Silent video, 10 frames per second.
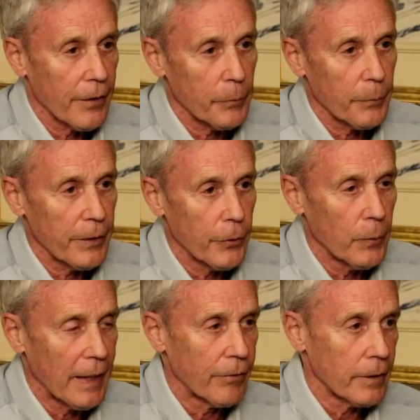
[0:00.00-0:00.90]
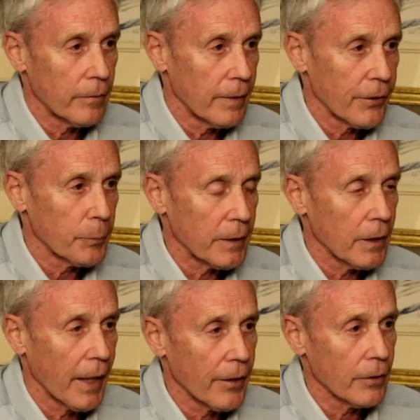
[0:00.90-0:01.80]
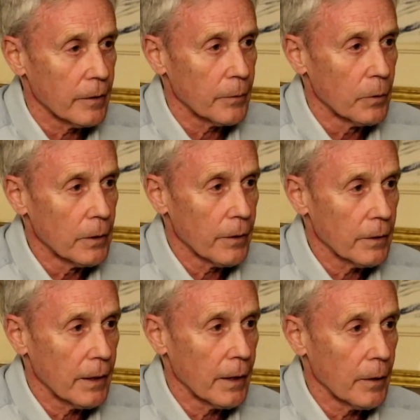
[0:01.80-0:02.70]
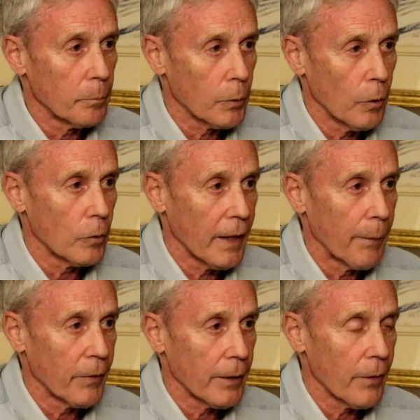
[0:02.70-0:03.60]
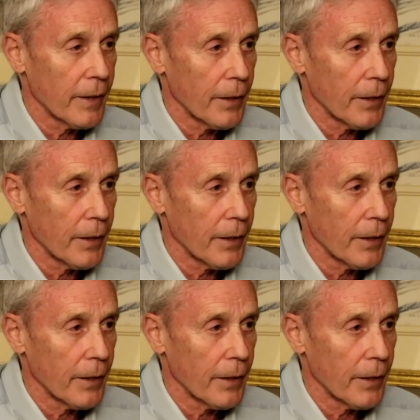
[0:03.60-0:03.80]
We do have an Investment Canada program that